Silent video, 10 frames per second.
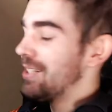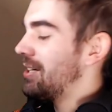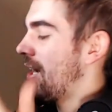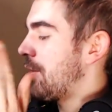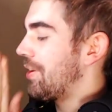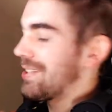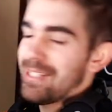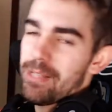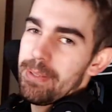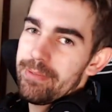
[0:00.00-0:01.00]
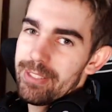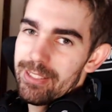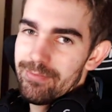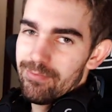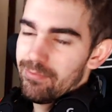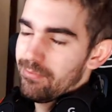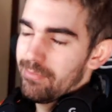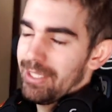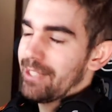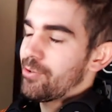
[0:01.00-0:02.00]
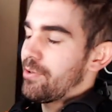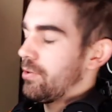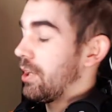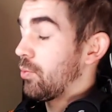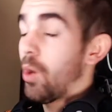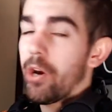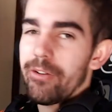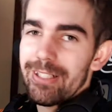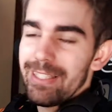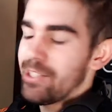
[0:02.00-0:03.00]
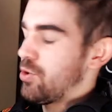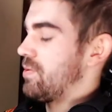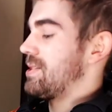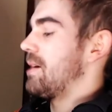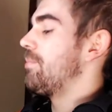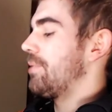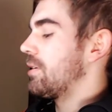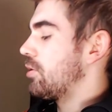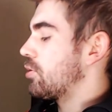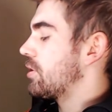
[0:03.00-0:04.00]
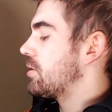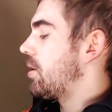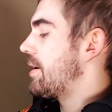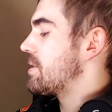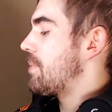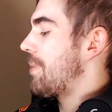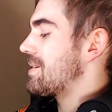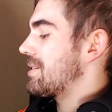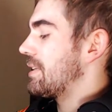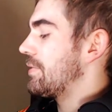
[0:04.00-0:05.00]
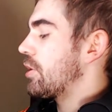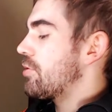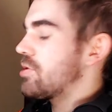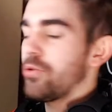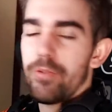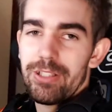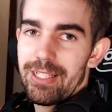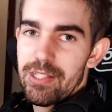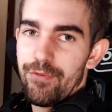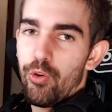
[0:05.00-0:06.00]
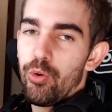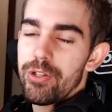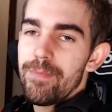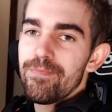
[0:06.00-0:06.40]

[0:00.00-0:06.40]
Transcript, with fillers: I think it's just a bit of a electric like wiring glitch or something along the lines, but basically if you go two clicks forward